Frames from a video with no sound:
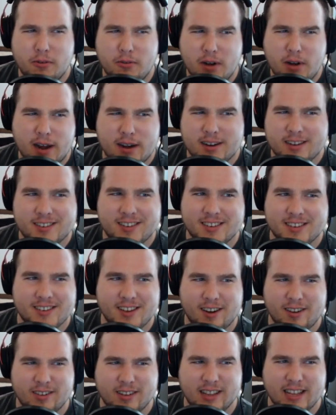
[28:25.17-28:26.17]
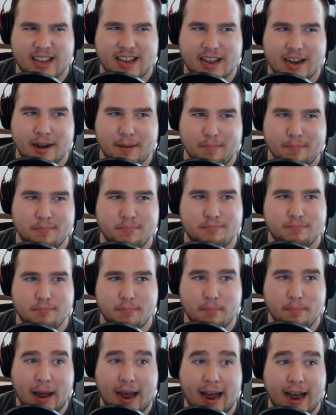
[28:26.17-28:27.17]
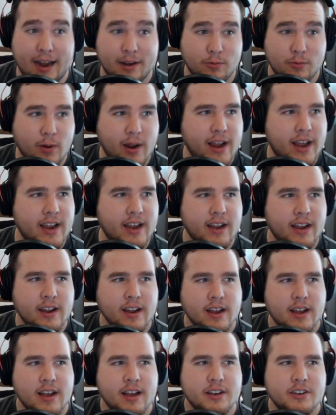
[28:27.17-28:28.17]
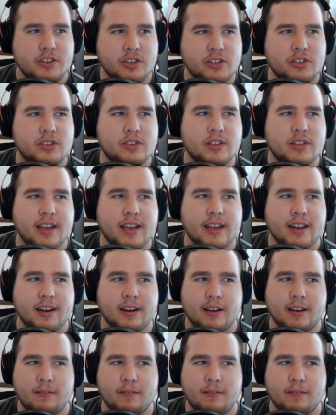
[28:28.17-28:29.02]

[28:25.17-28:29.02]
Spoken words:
not necessarily in a bad way, just that